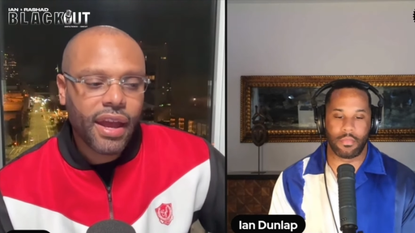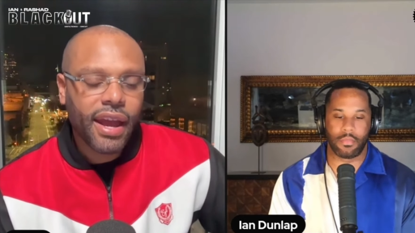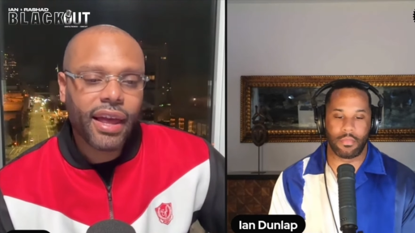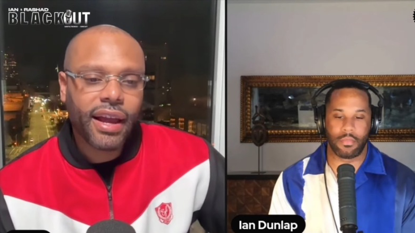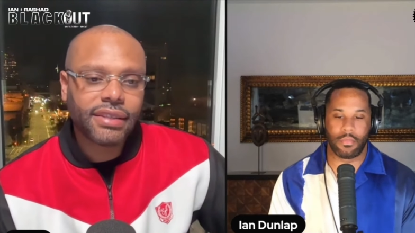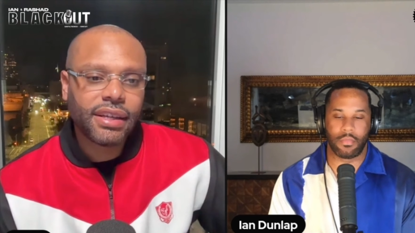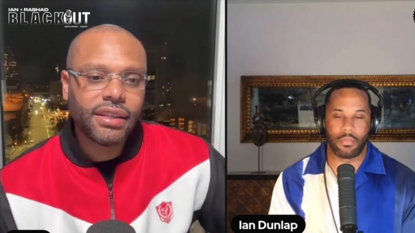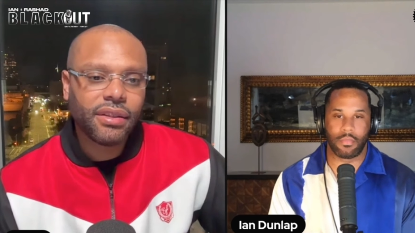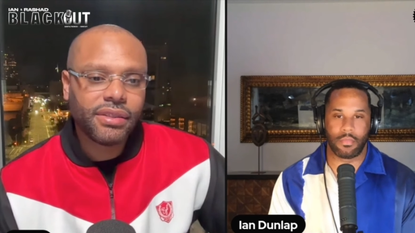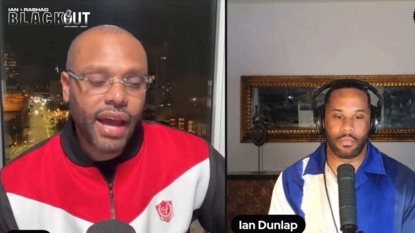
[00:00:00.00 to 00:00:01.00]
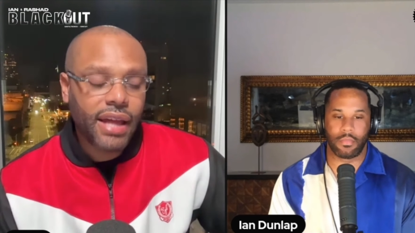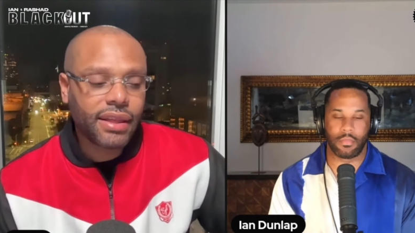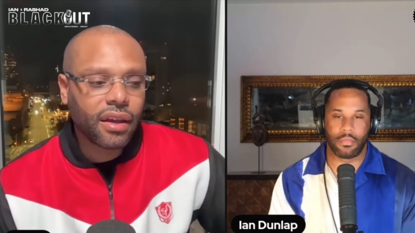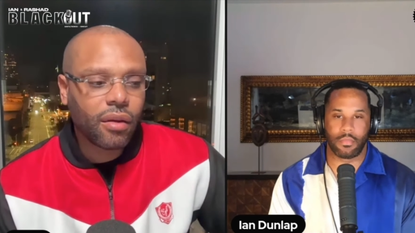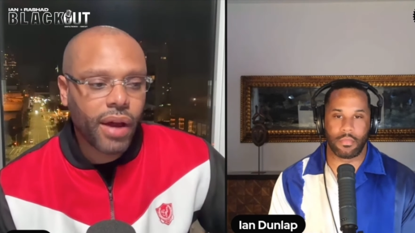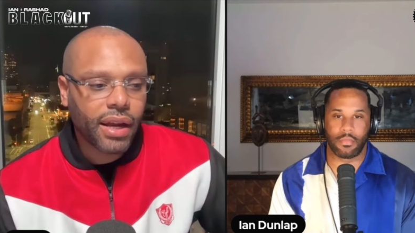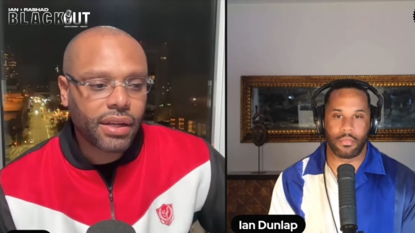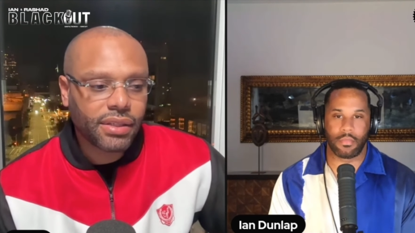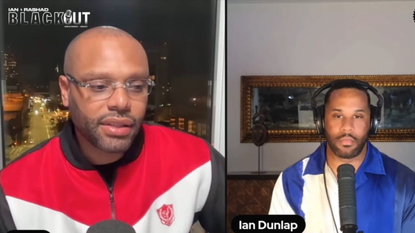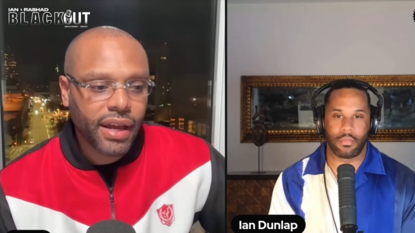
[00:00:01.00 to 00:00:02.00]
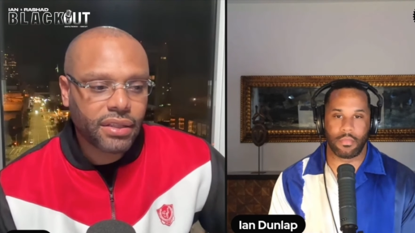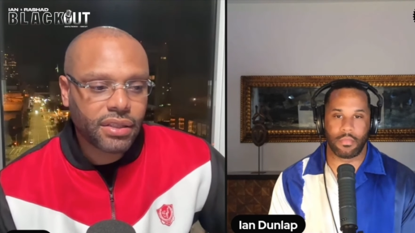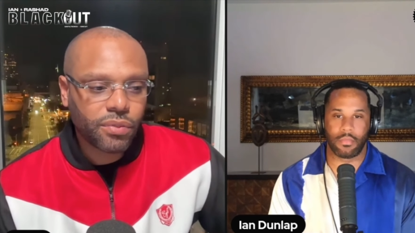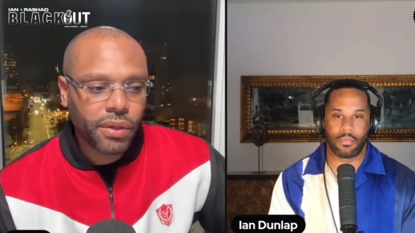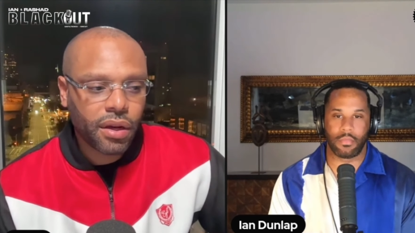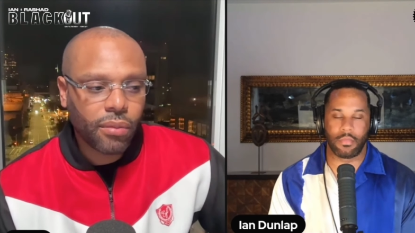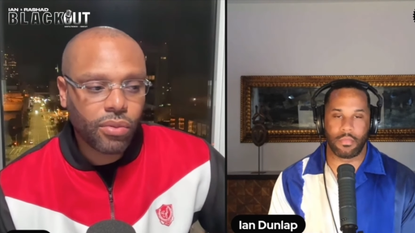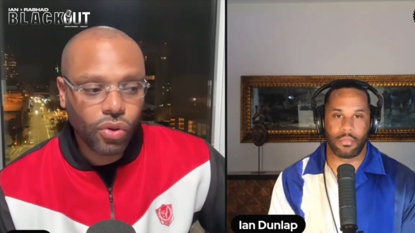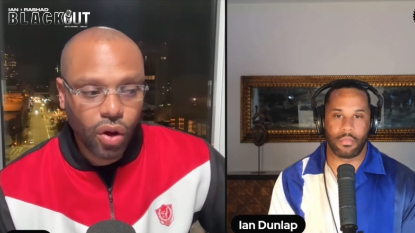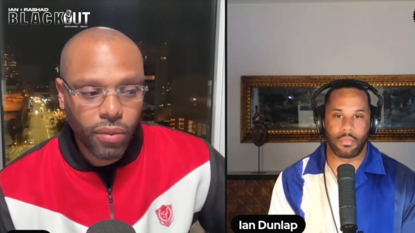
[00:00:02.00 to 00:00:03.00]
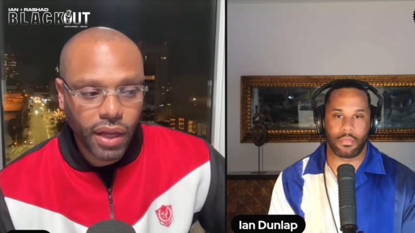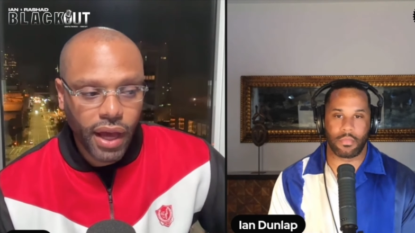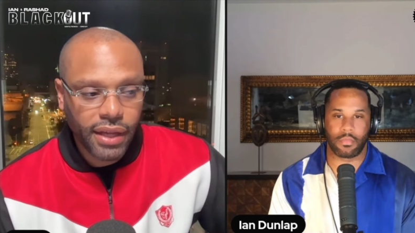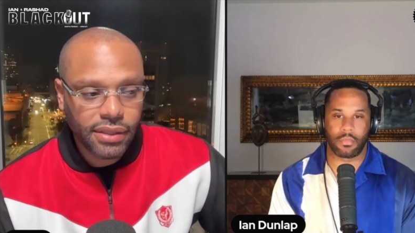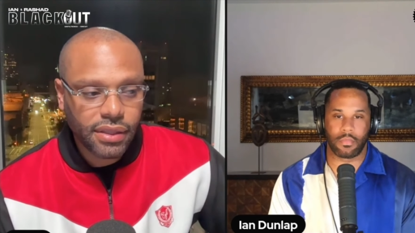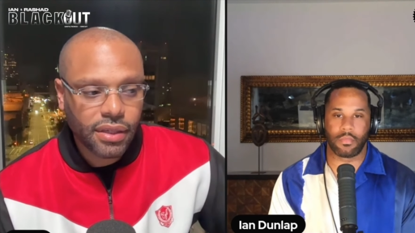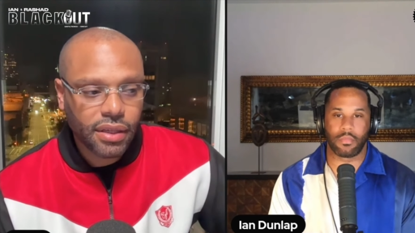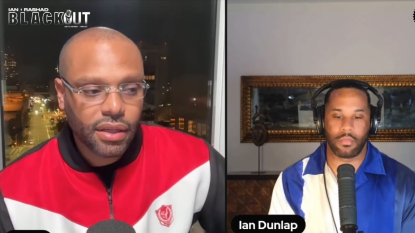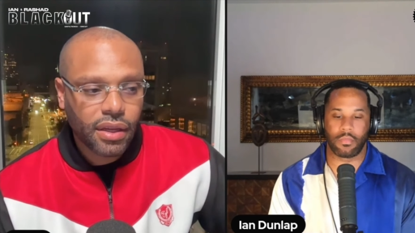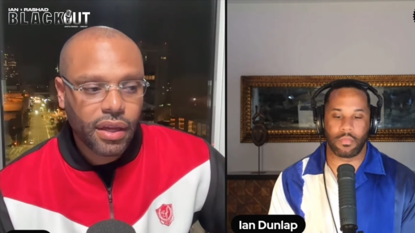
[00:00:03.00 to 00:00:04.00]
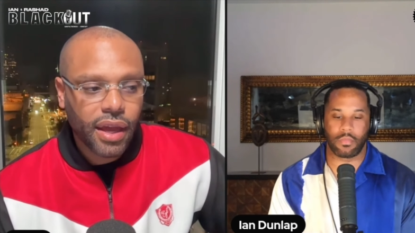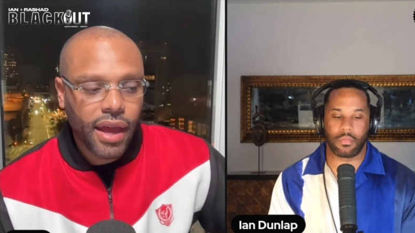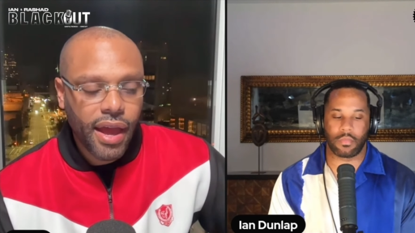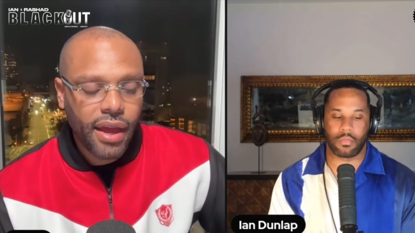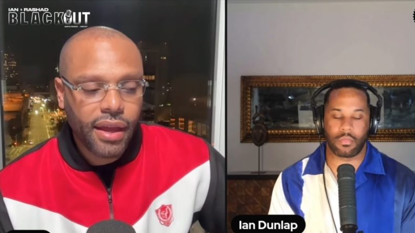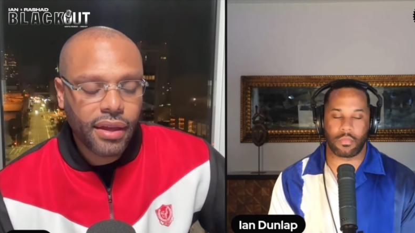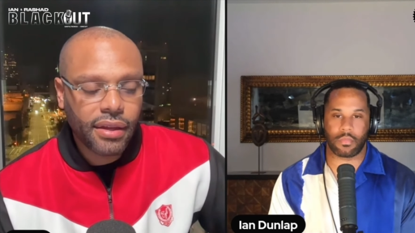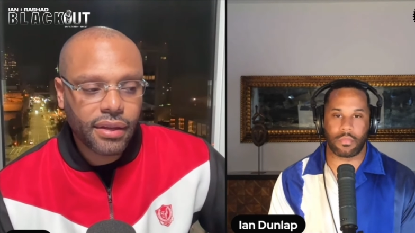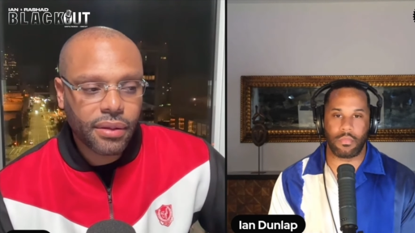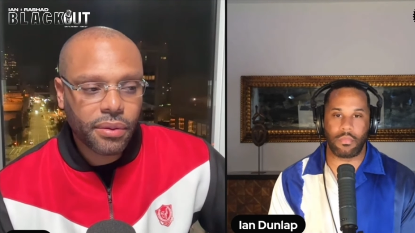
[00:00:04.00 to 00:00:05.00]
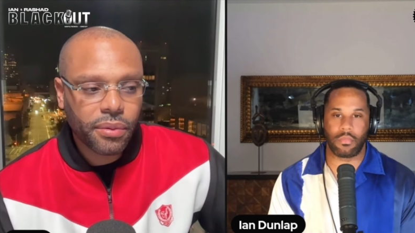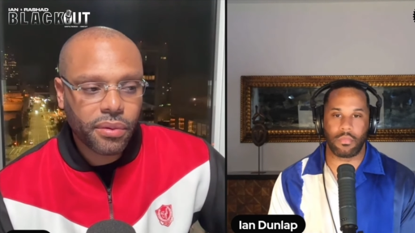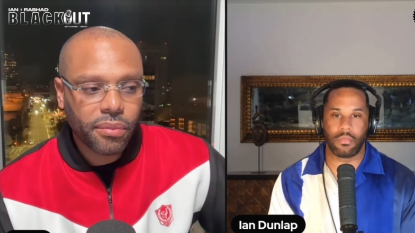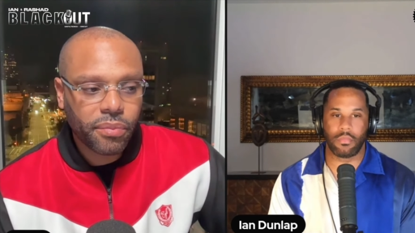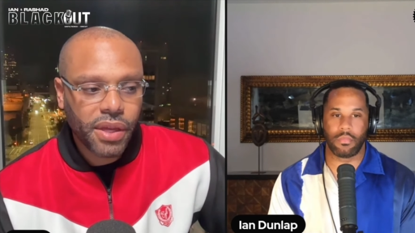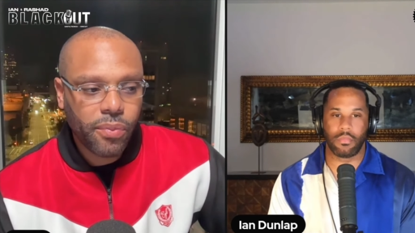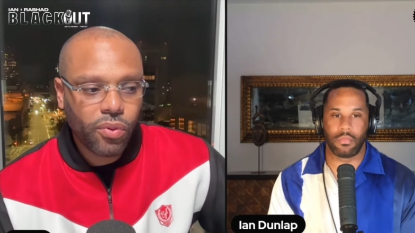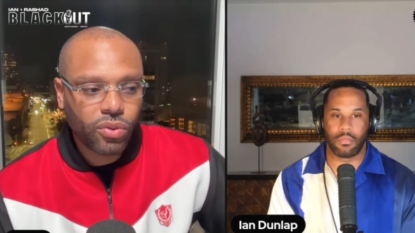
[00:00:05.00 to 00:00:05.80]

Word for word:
Speaker 1: And like I said, the sad thing about it is that it's just become normalized and people